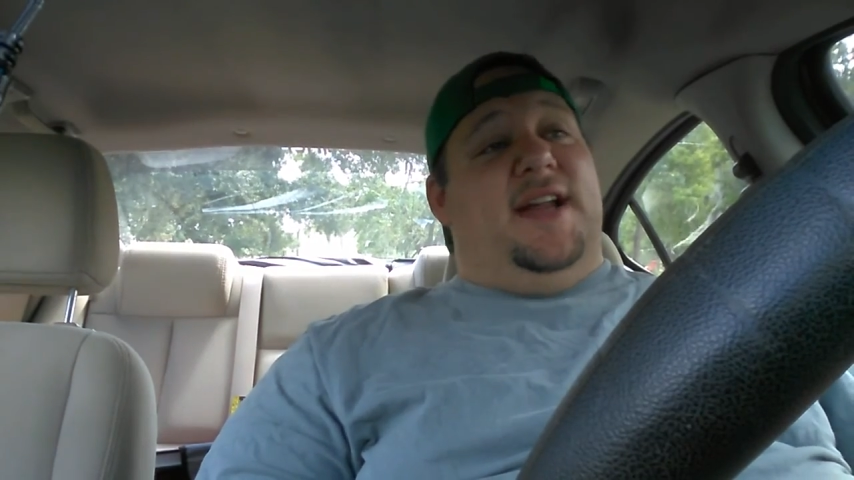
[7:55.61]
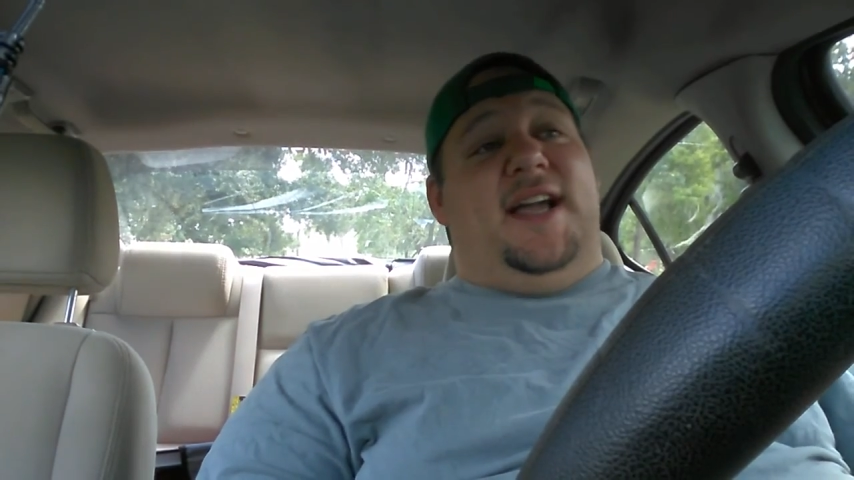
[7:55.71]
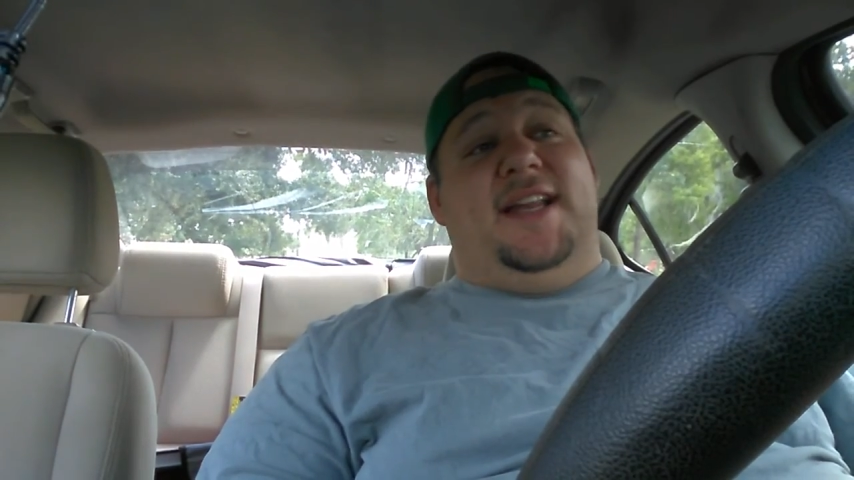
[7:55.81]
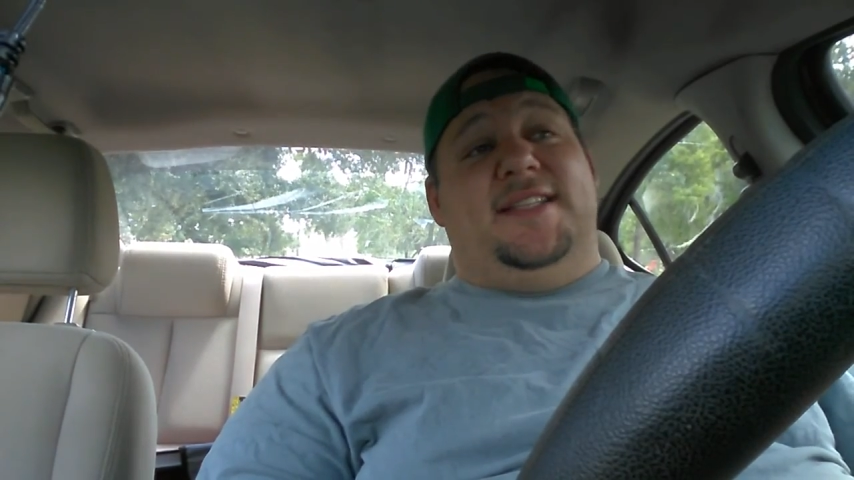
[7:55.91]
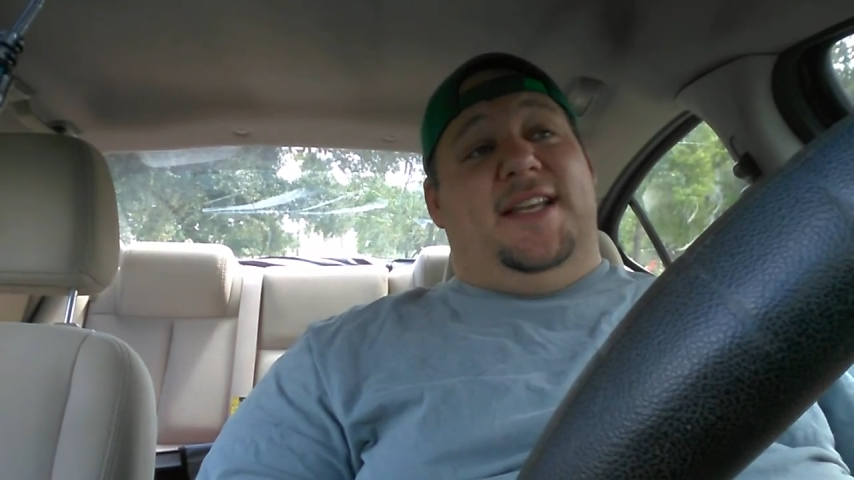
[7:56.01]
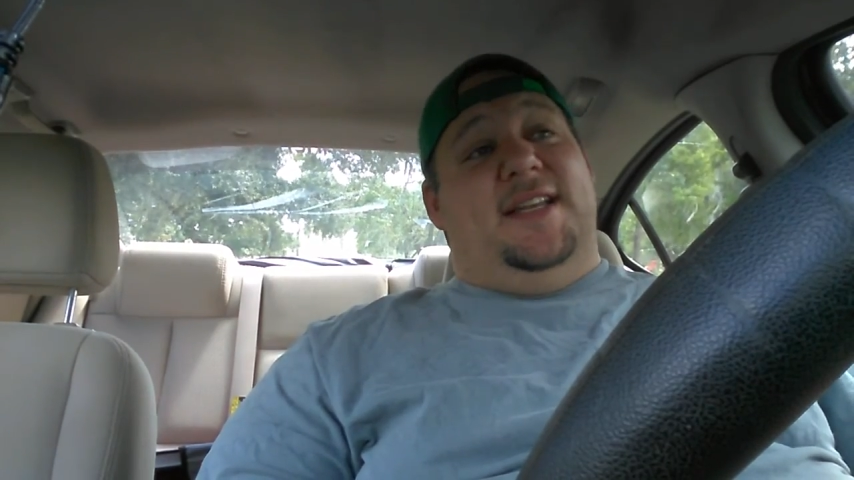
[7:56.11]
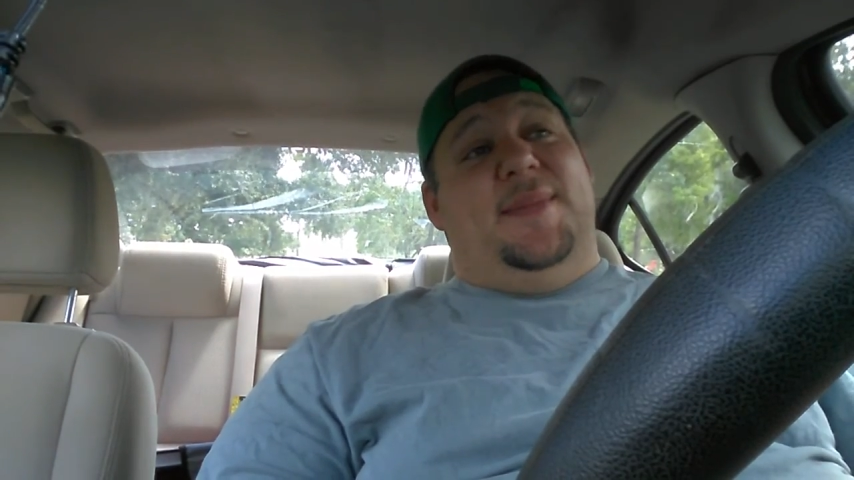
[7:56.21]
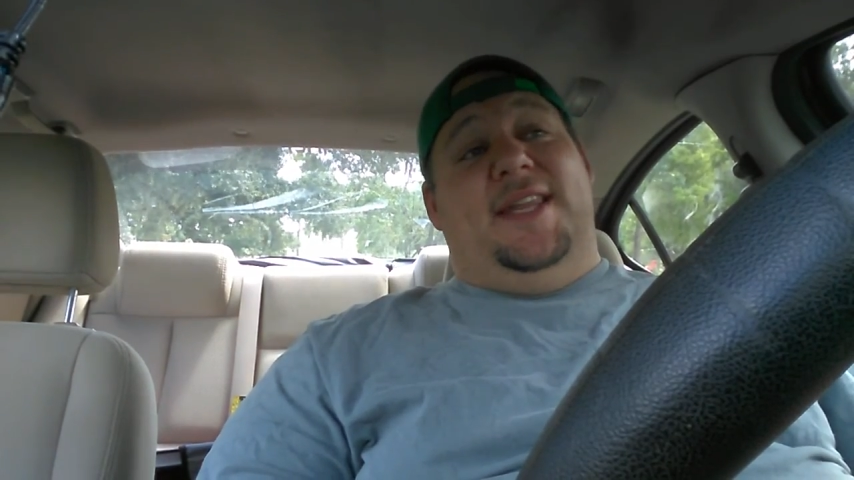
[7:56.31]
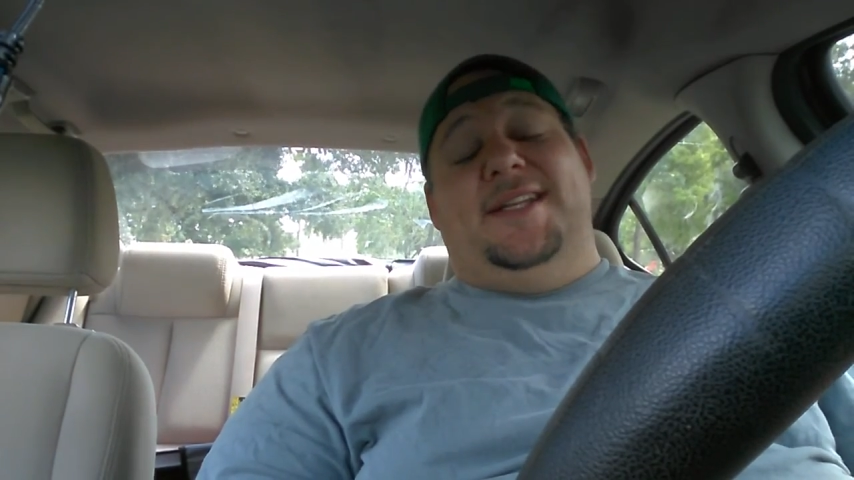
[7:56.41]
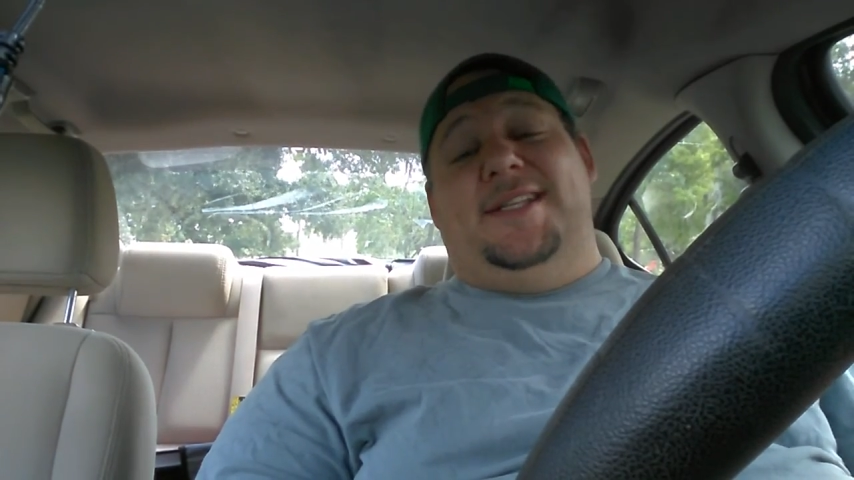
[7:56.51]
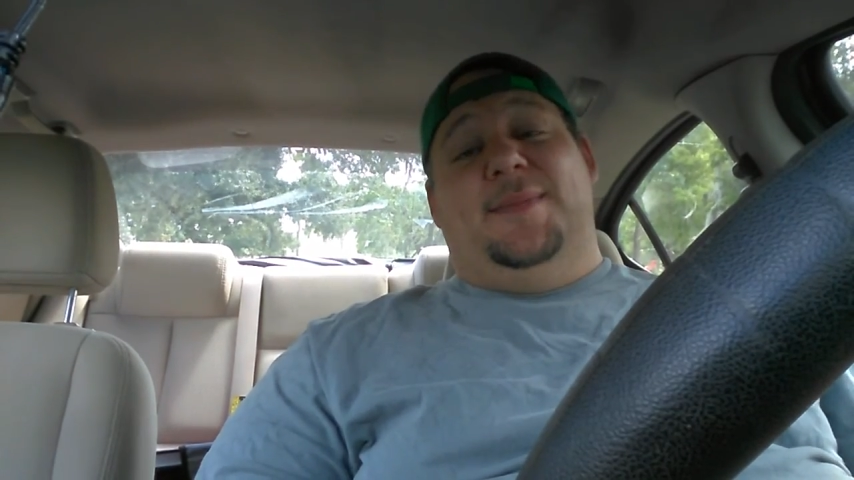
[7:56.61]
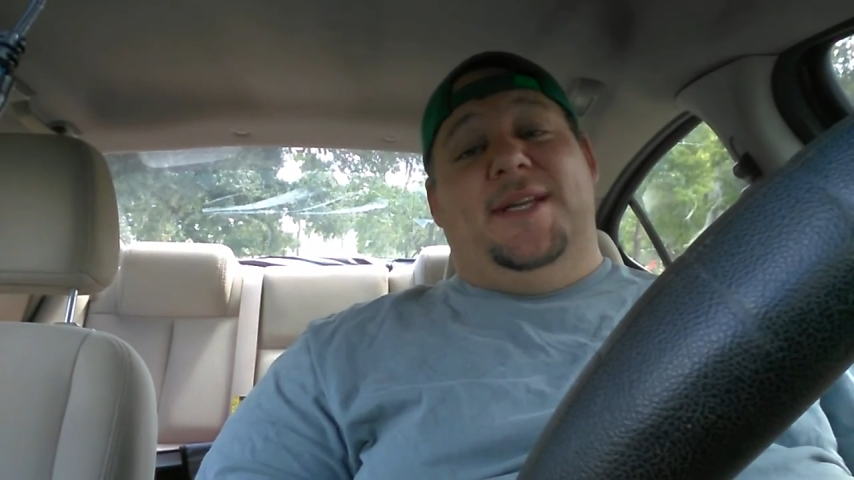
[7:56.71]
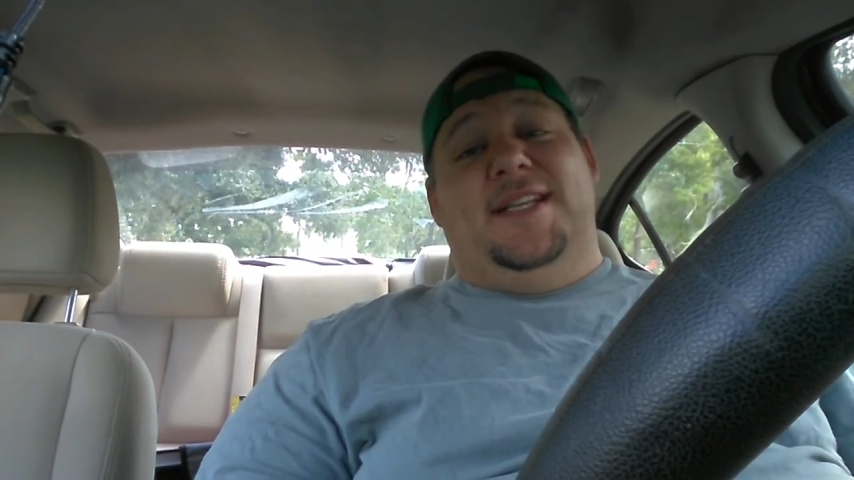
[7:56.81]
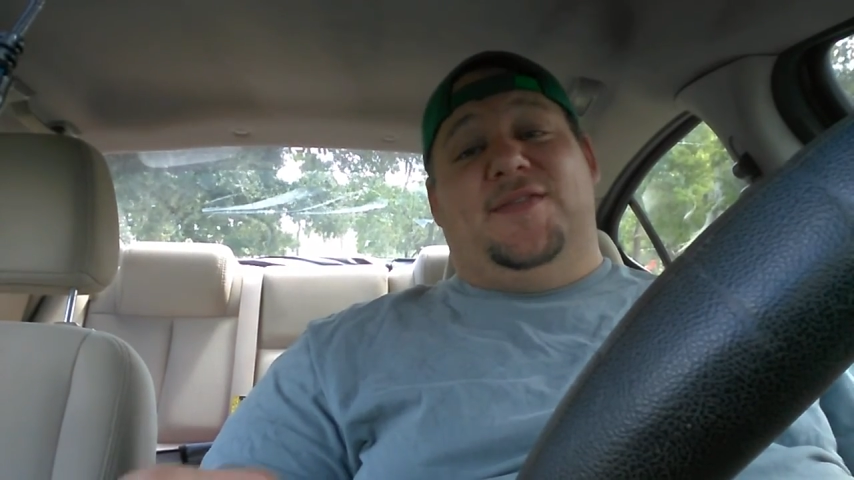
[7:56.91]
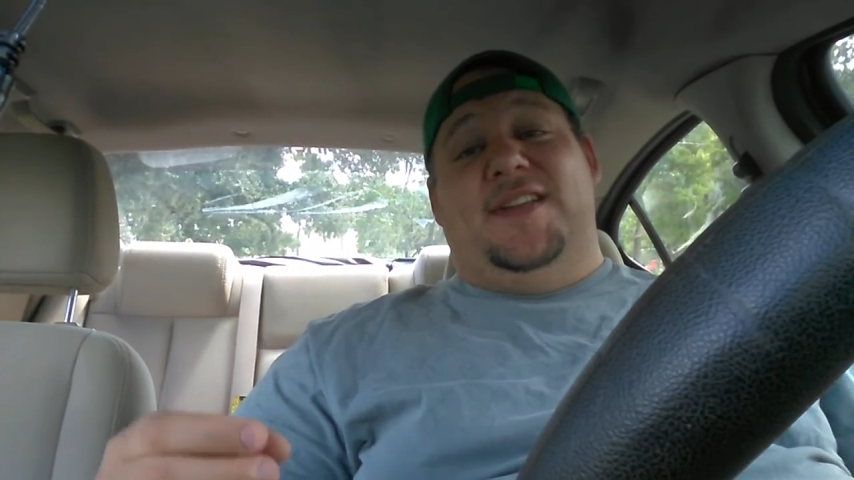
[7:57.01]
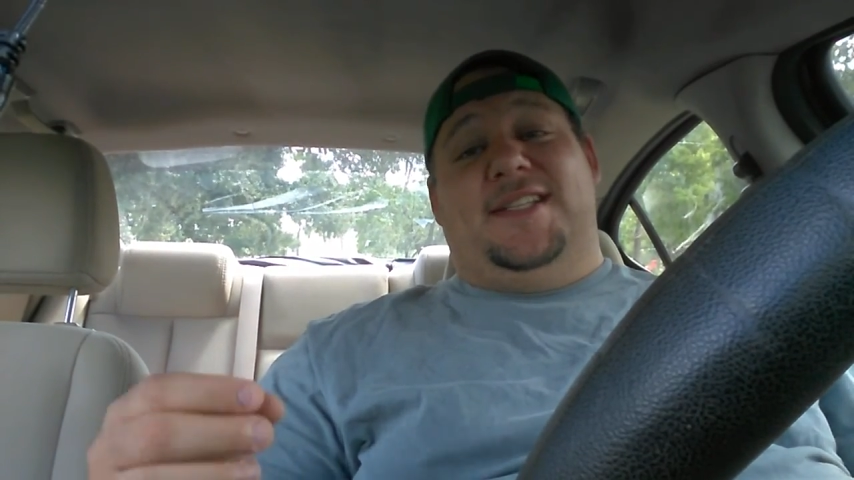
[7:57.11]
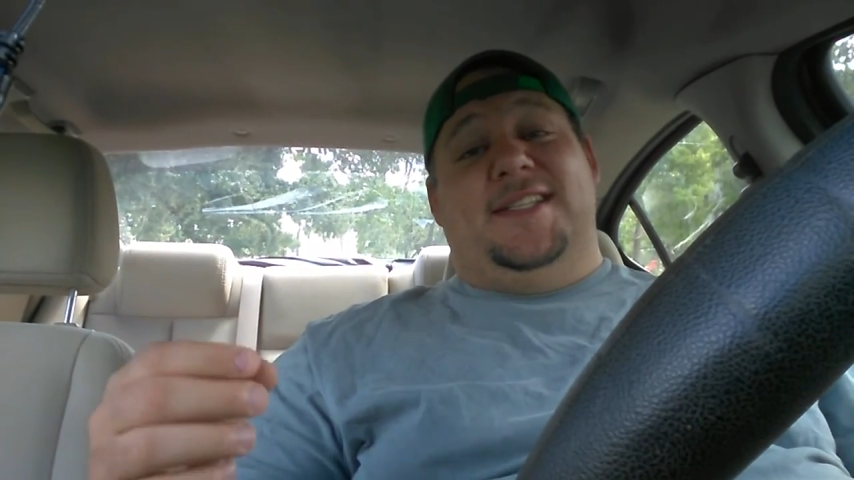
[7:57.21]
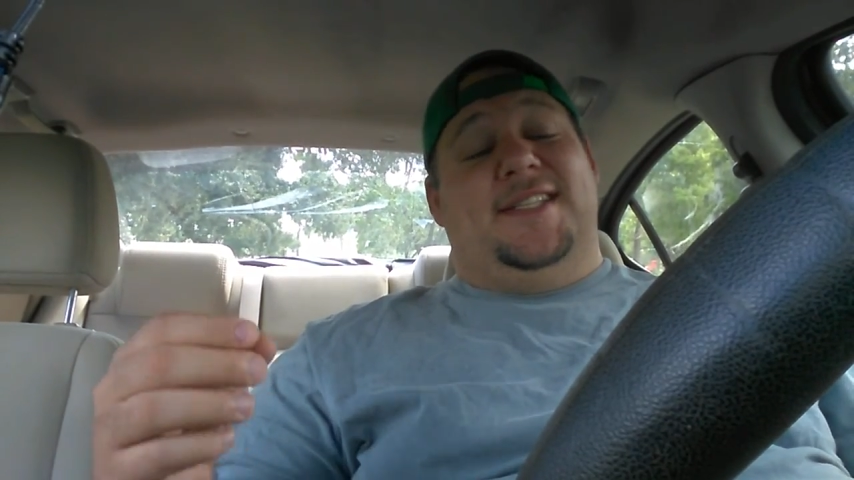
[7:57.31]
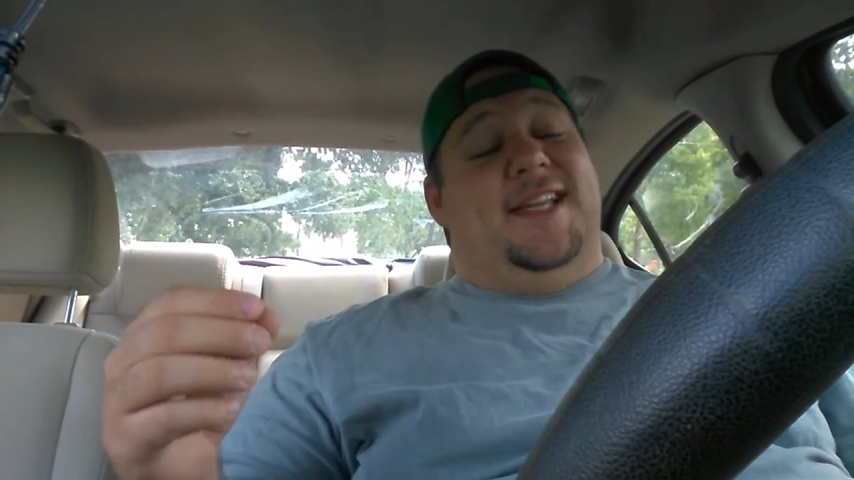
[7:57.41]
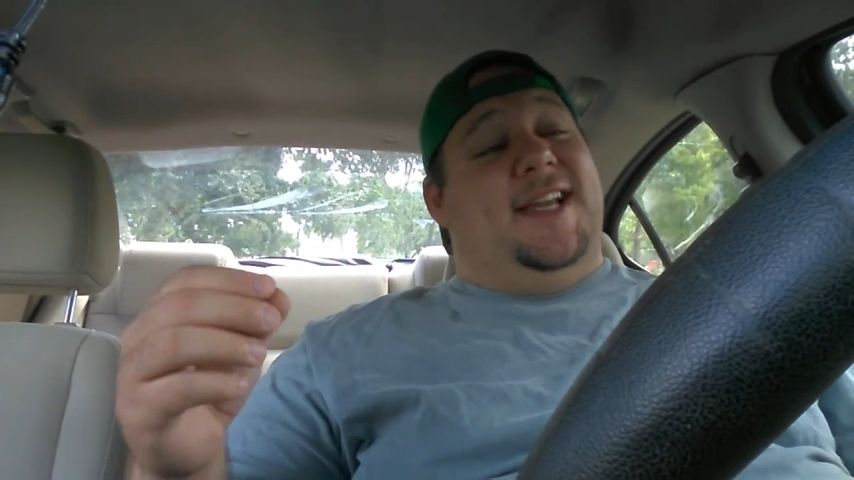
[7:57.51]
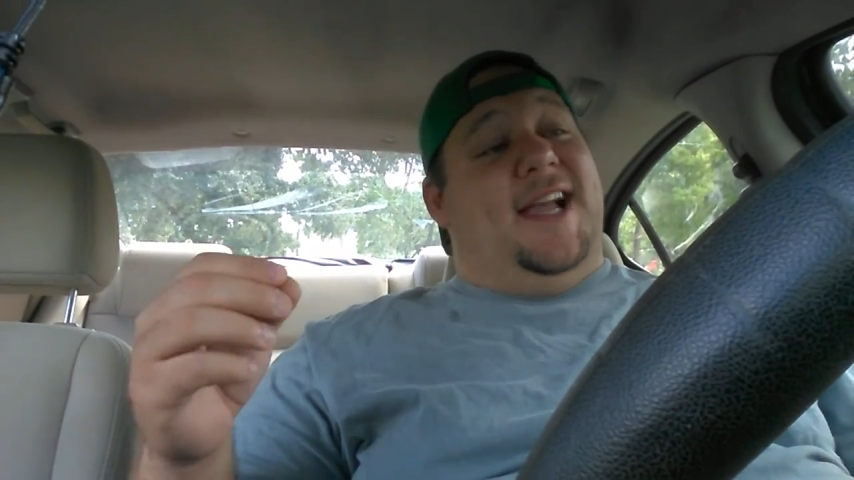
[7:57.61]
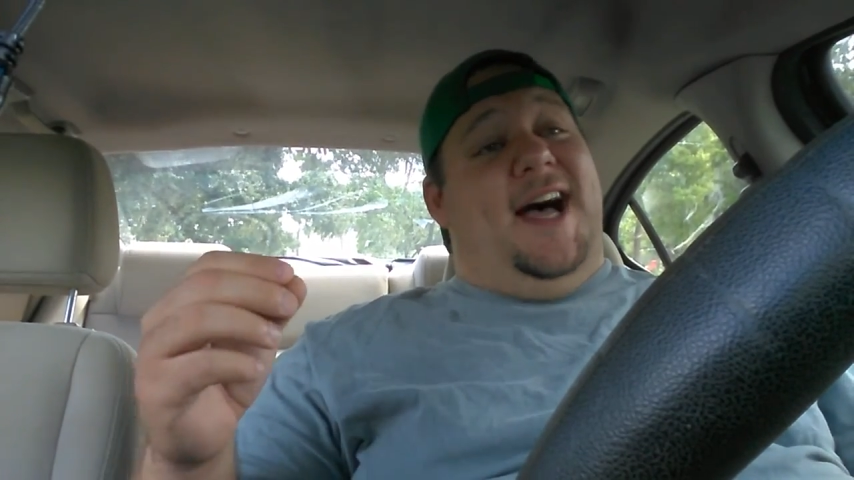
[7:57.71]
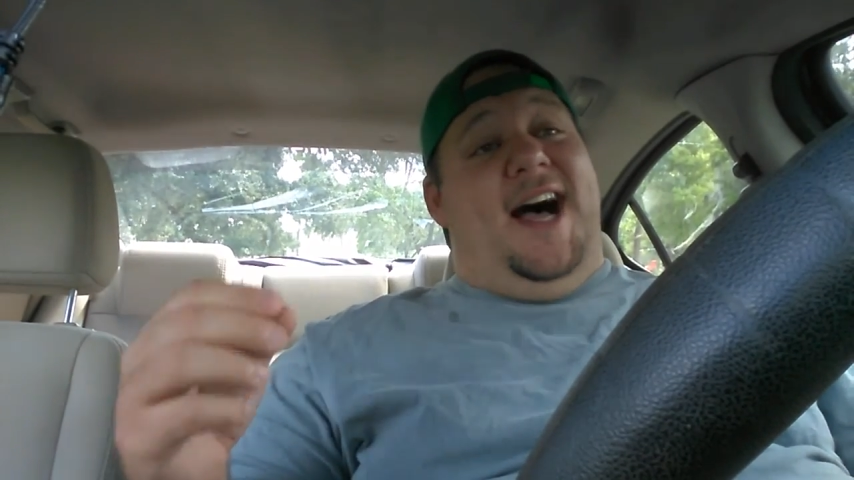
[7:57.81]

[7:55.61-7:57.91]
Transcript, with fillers: And I got to tell you, man, that GPS fix is like